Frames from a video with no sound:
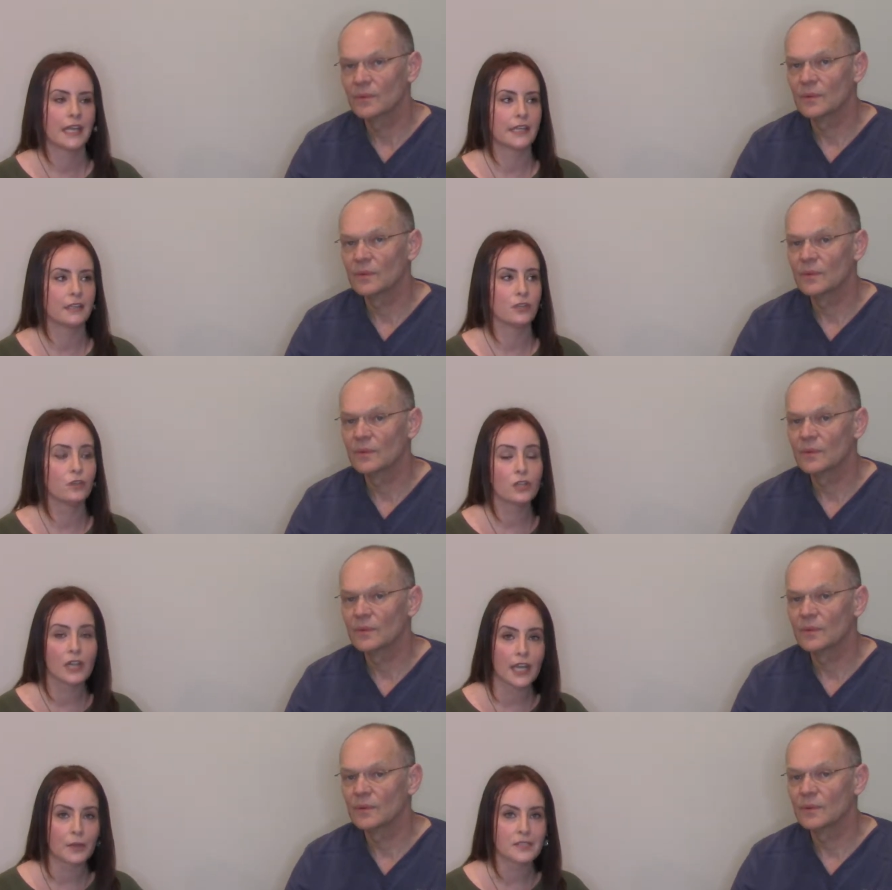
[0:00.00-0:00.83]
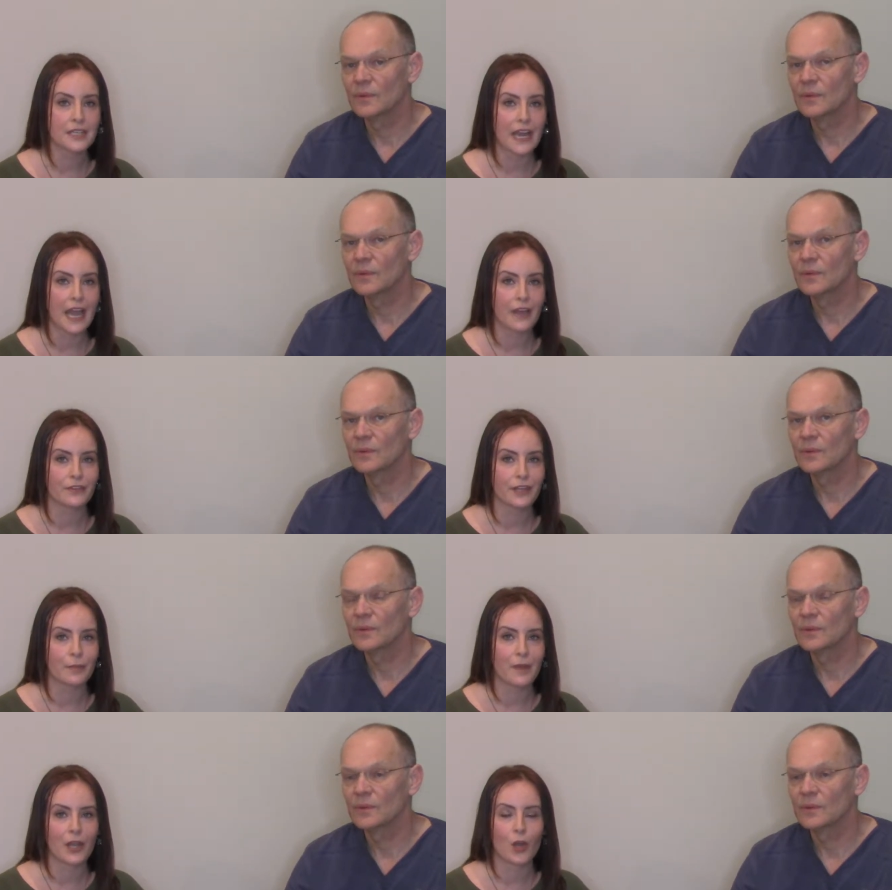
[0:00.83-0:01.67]
Speaker 1: it looked like I was going to have to
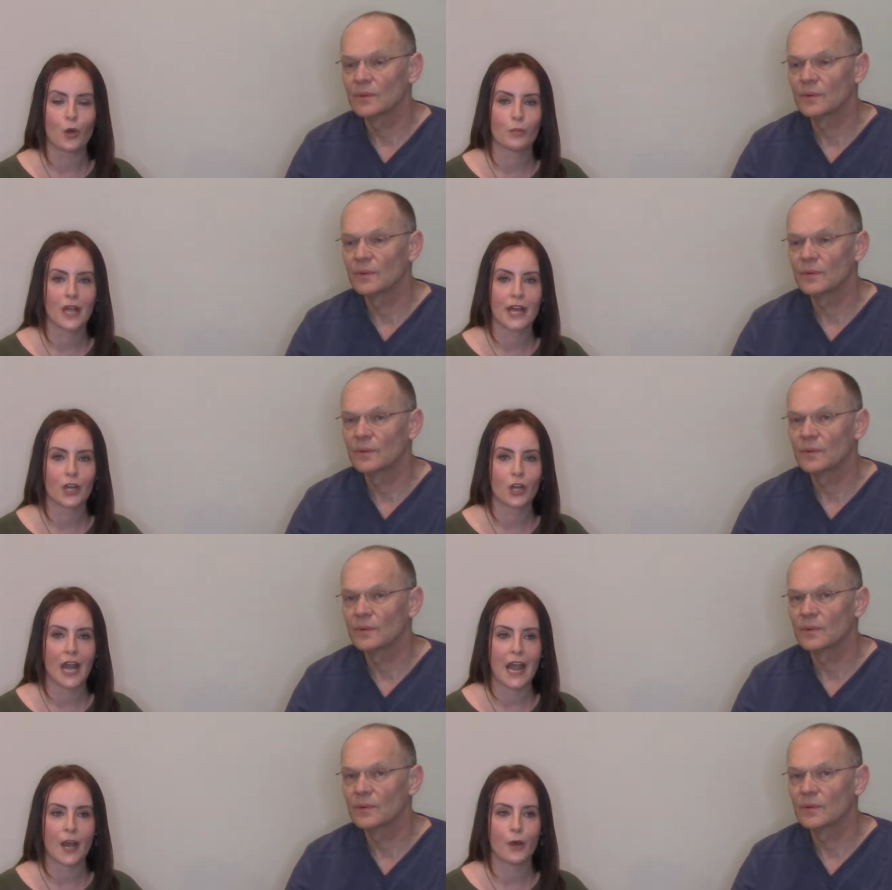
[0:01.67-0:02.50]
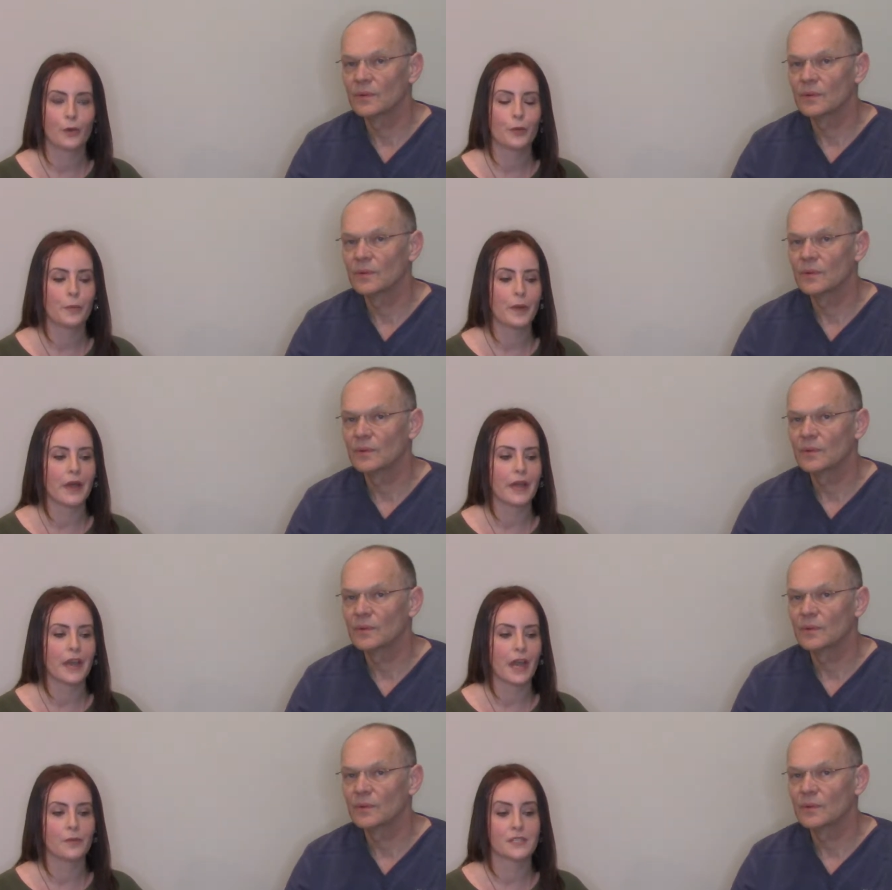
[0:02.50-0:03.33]
get my gallbladder out,
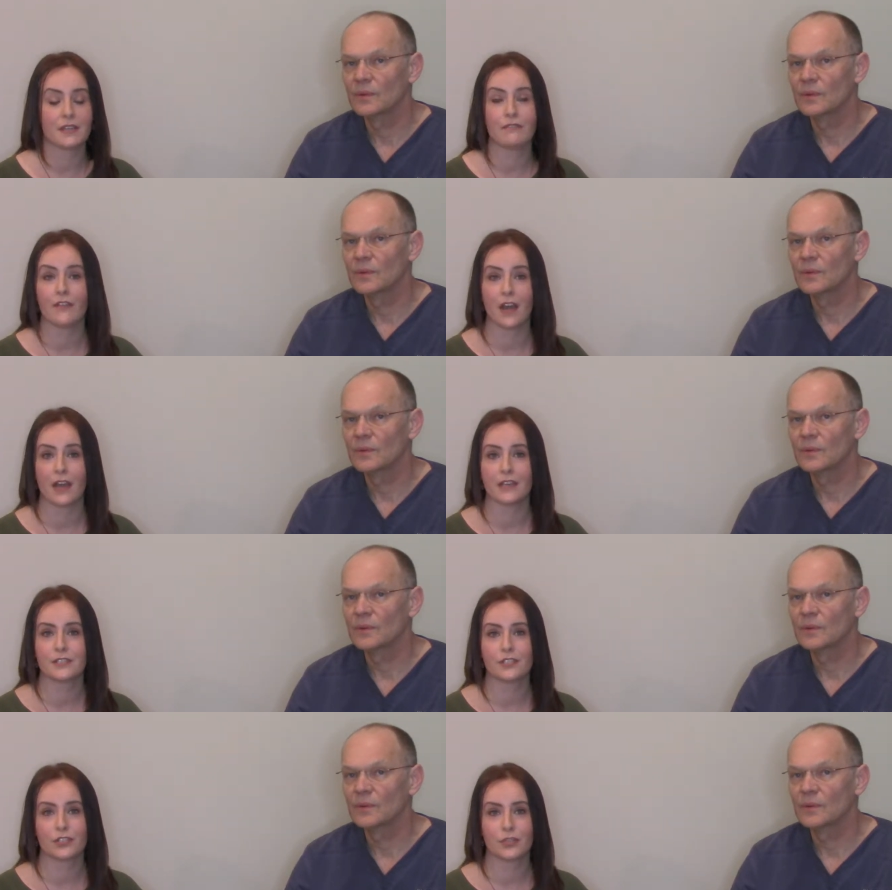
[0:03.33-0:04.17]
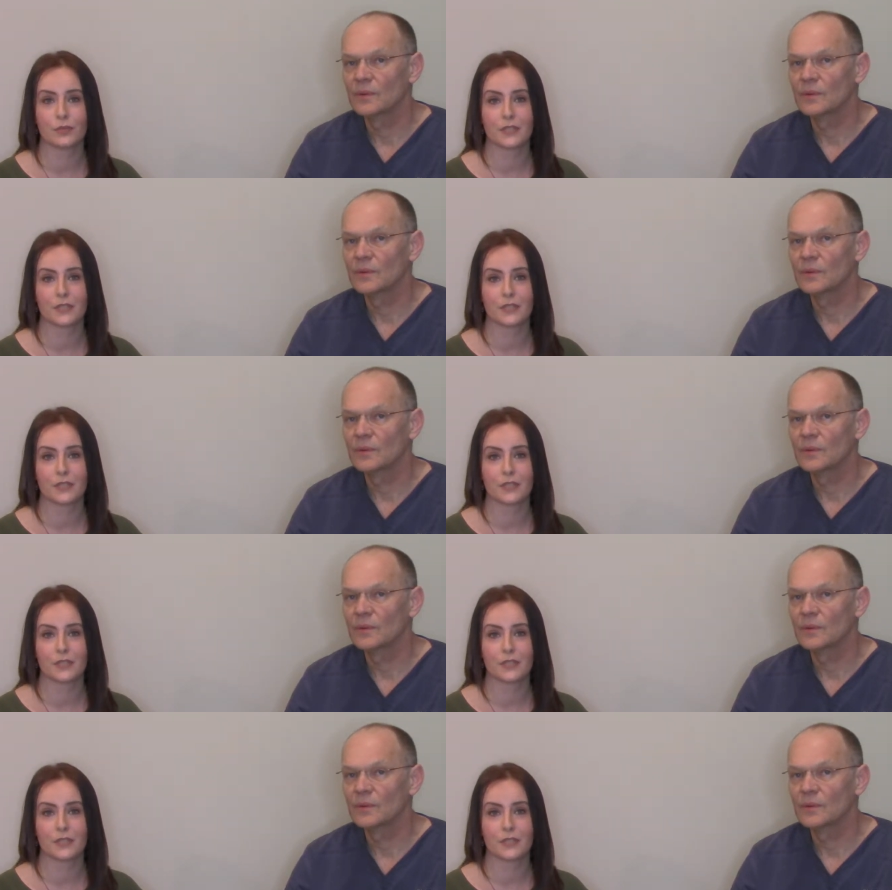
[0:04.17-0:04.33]
but I was advised to